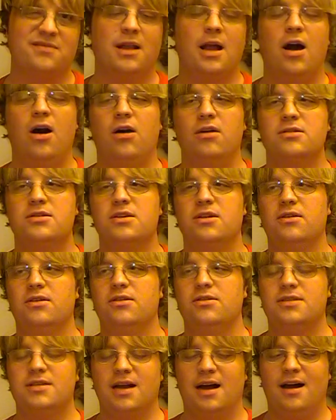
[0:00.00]
Also,
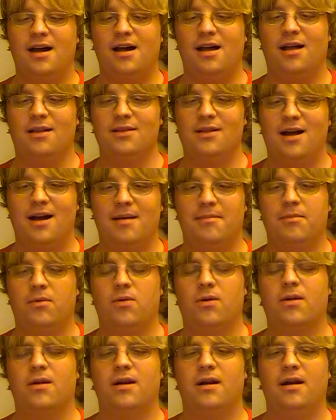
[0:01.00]
you saw a lot
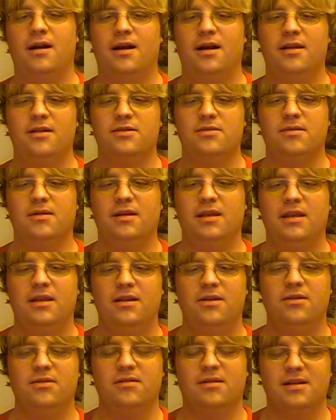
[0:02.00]
more,
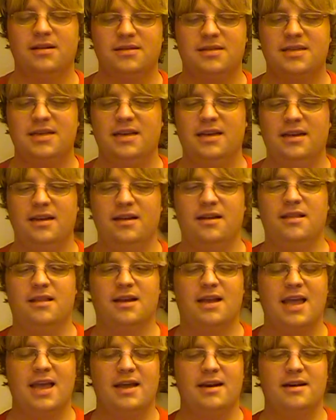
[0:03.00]
you can see
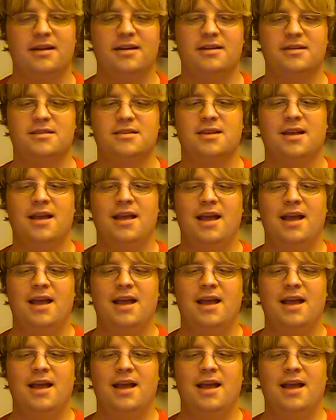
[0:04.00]
the candidates